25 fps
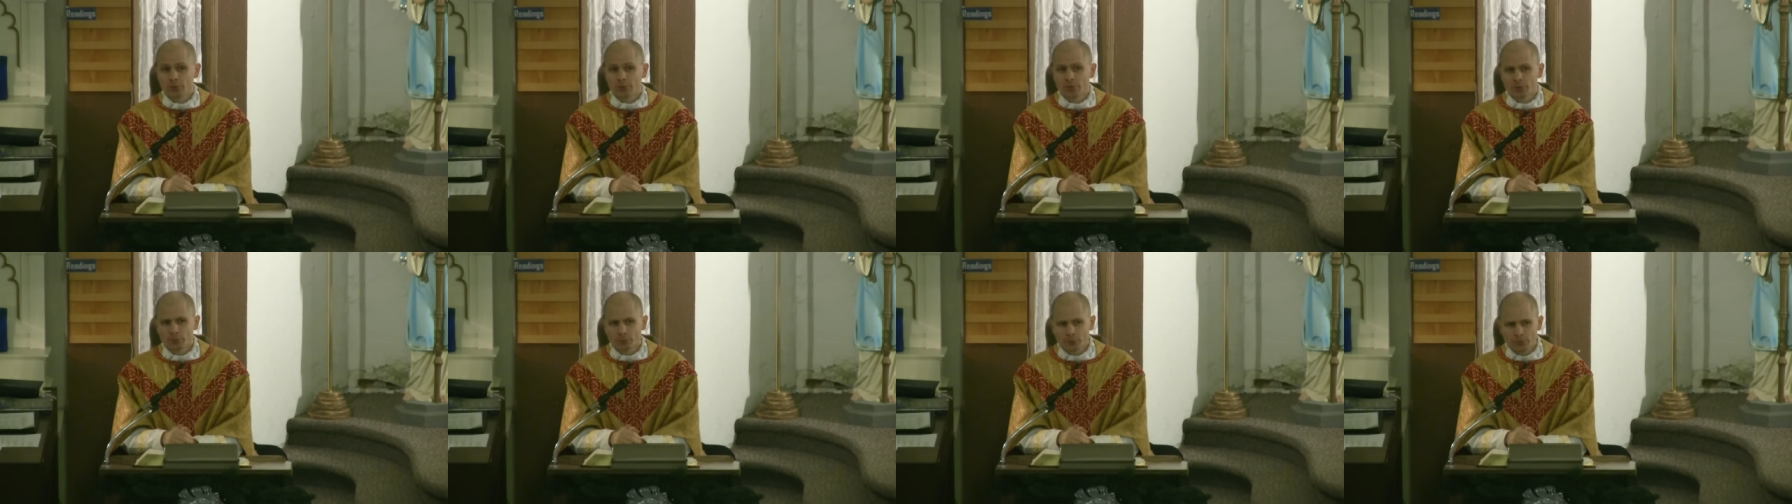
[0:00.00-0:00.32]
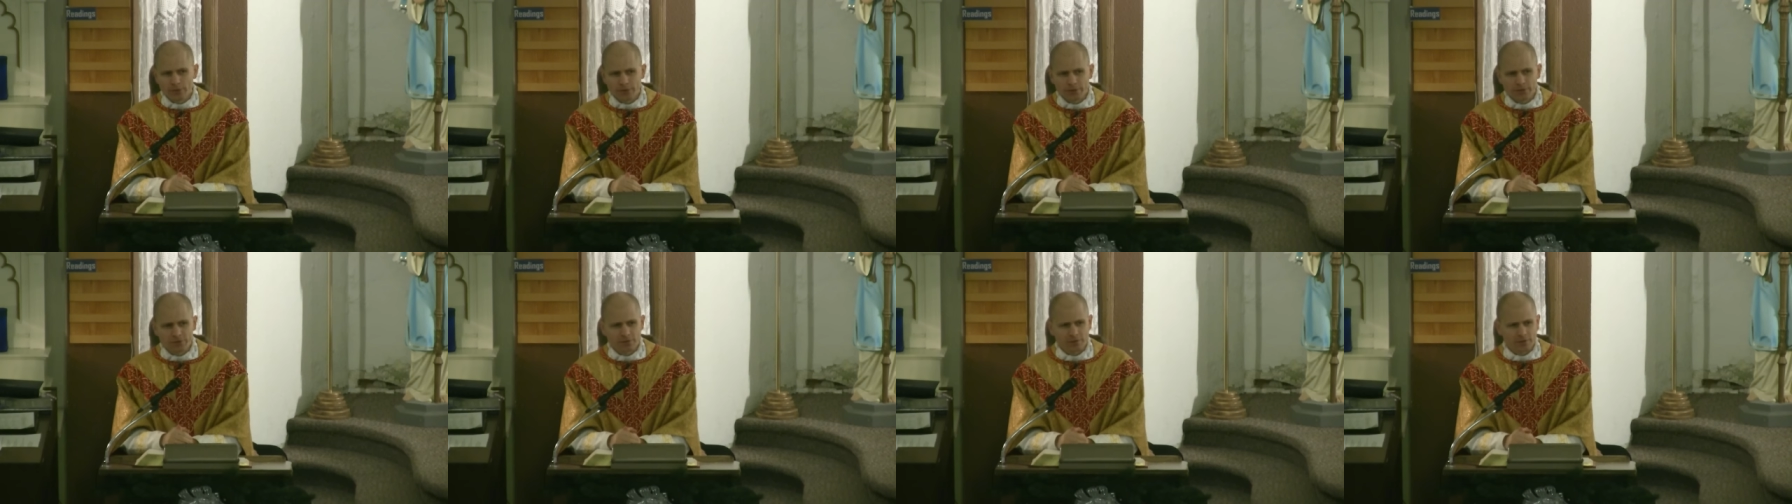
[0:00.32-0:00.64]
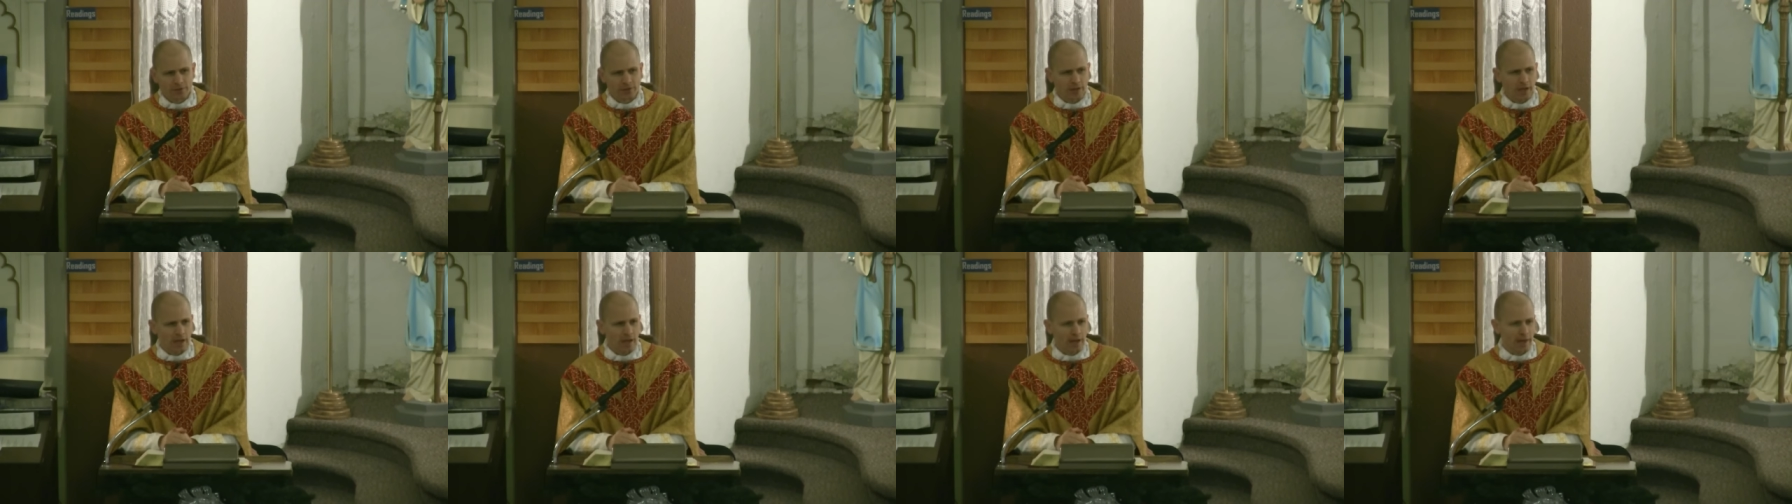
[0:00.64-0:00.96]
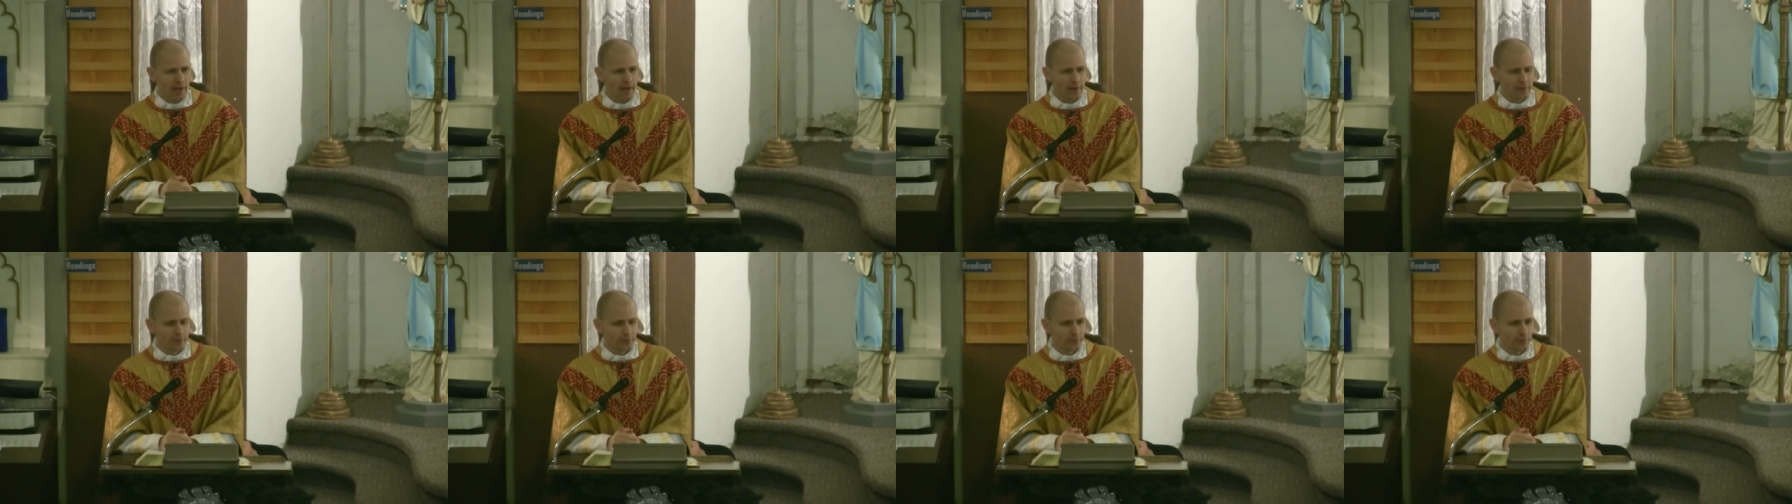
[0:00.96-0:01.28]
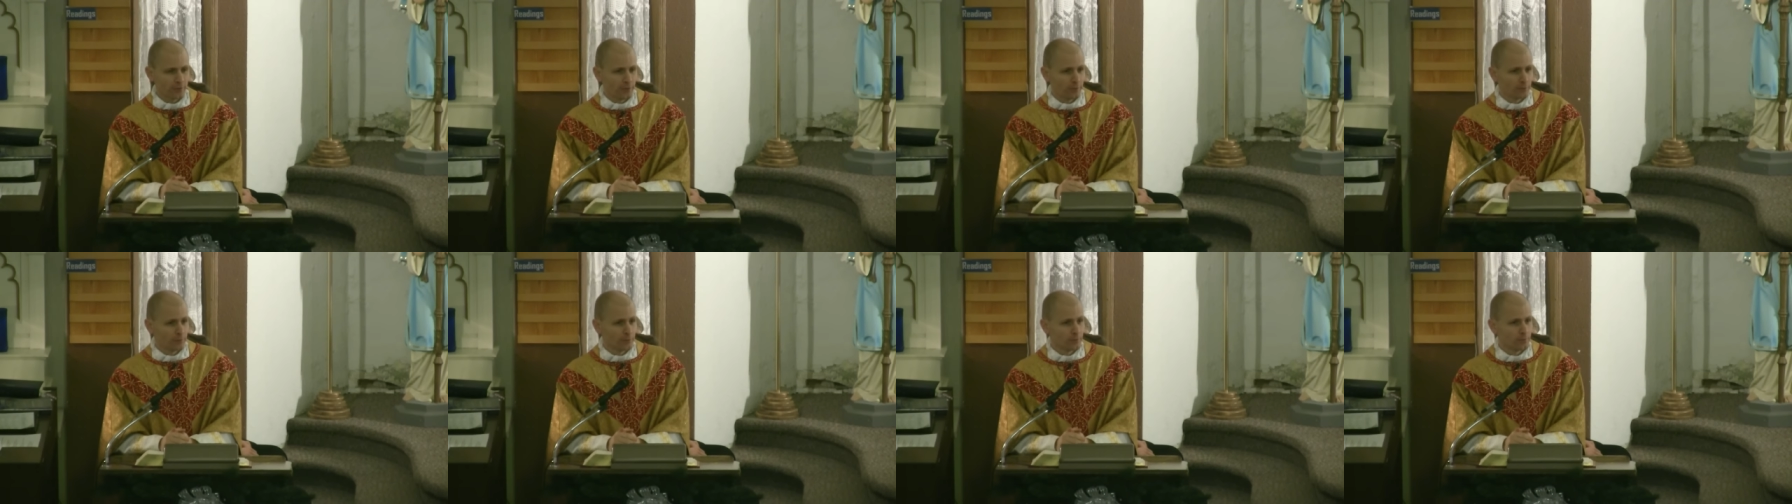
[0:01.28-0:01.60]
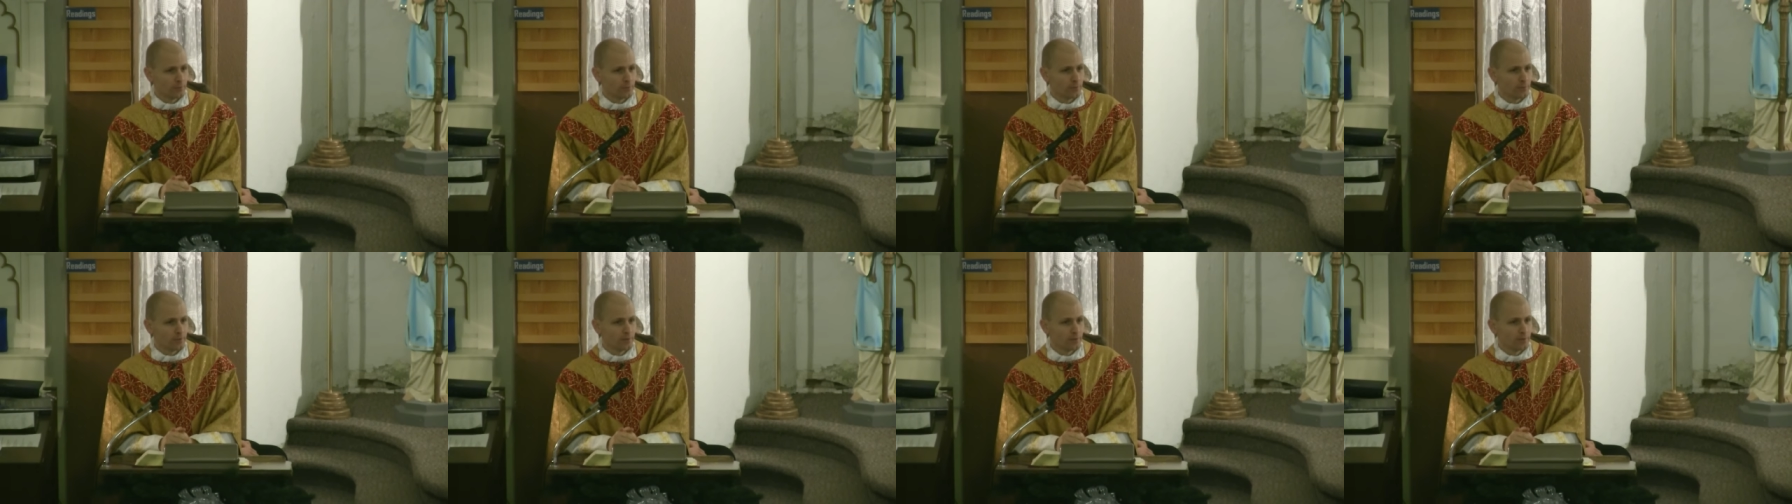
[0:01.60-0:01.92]
but the reason God asks us
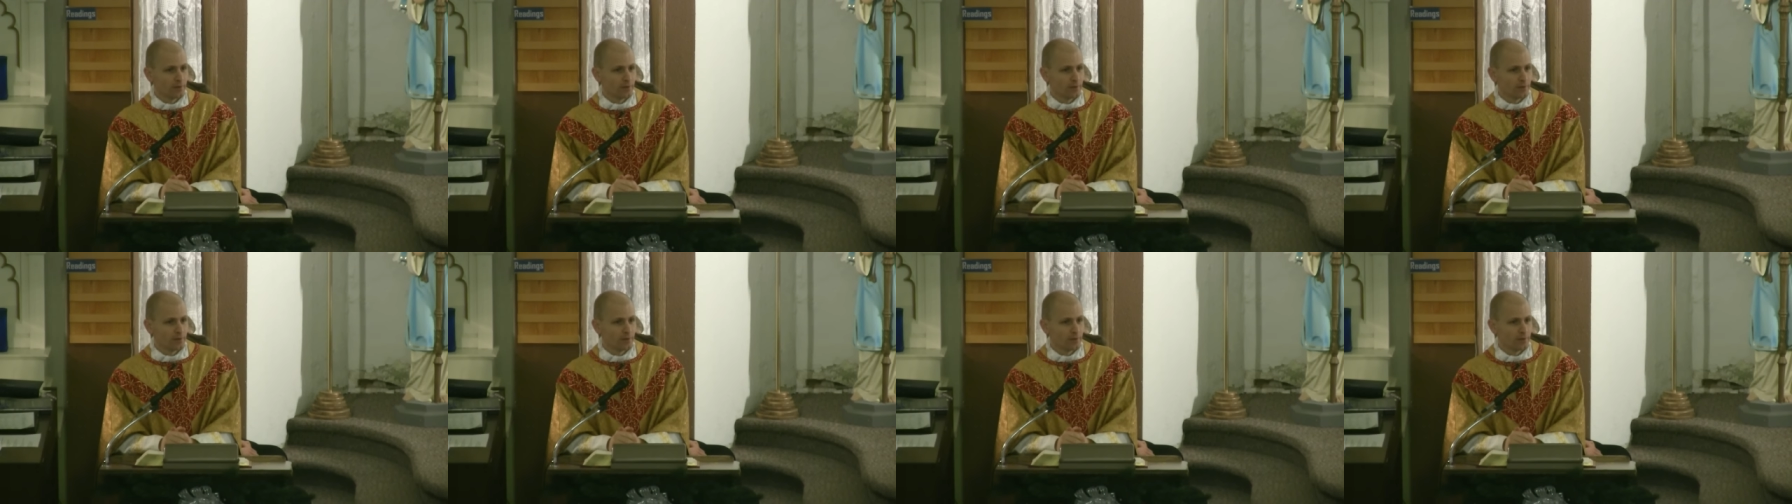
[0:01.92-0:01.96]
to